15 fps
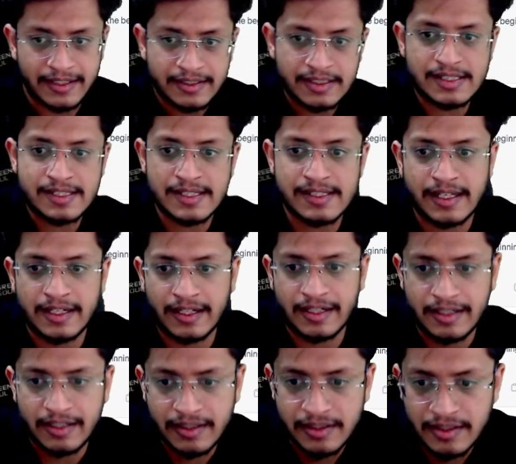This is
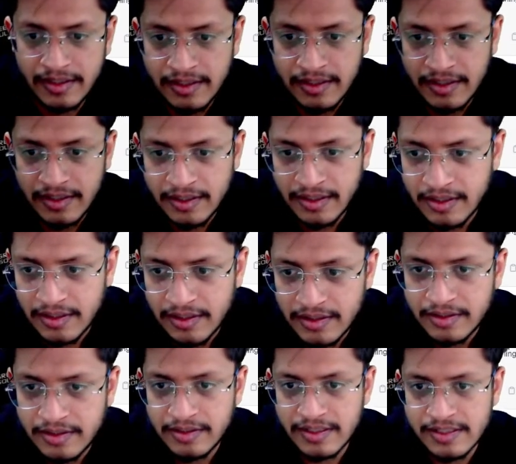correct.
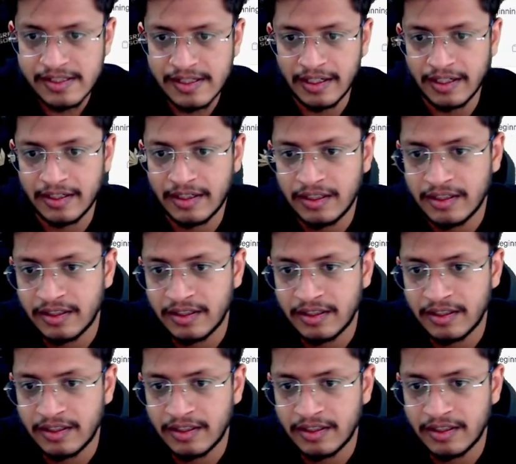This is correct.